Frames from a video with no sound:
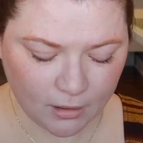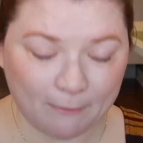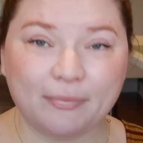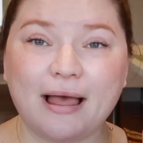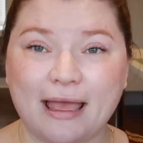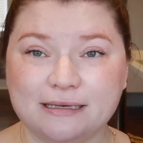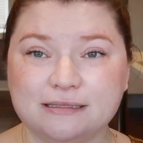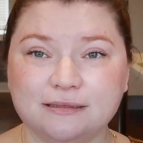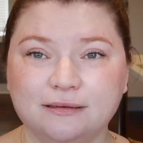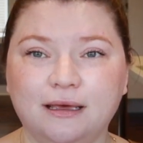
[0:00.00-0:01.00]

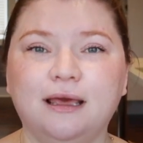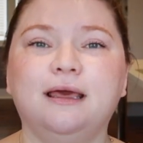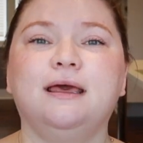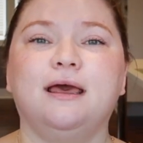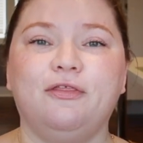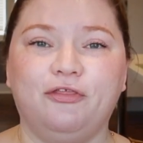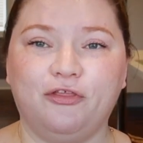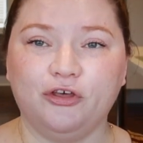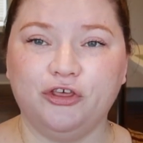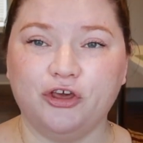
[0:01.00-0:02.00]
But
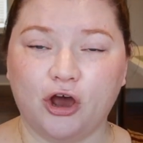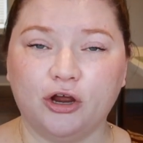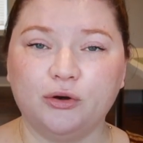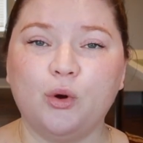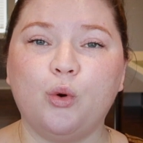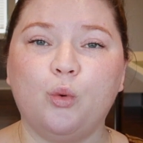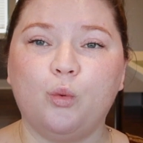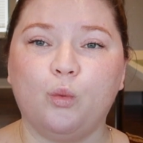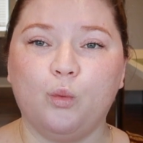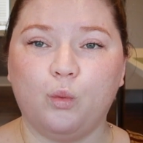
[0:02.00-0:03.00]
the yarn
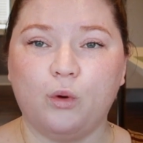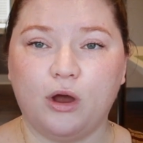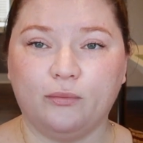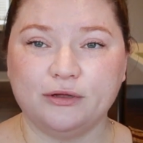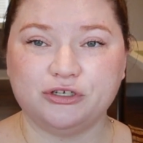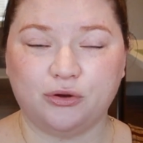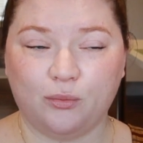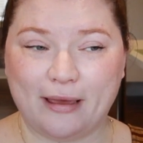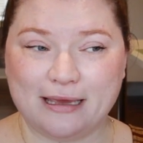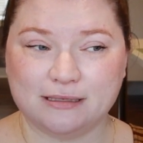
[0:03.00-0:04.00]
original
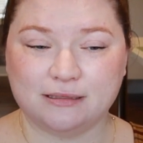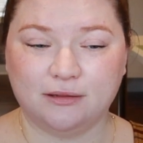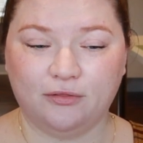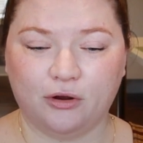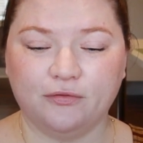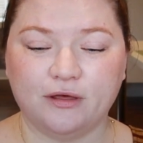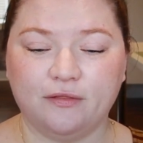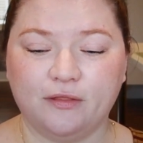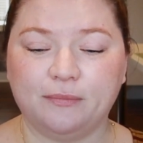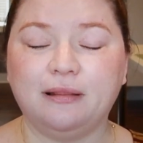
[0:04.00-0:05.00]
weight, or
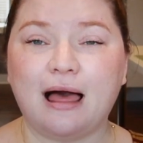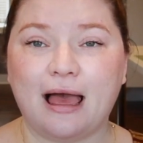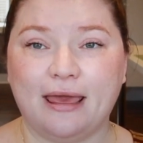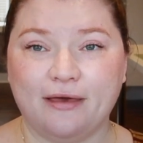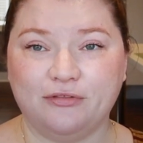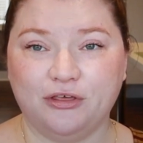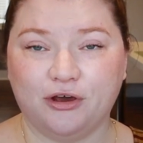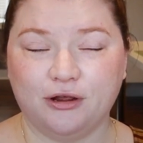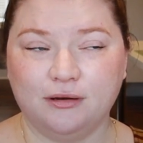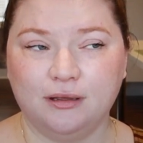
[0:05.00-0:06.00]
the ply of the
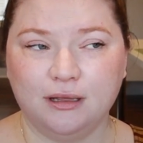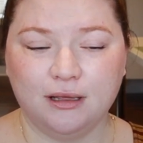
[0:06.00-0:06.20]
yarn,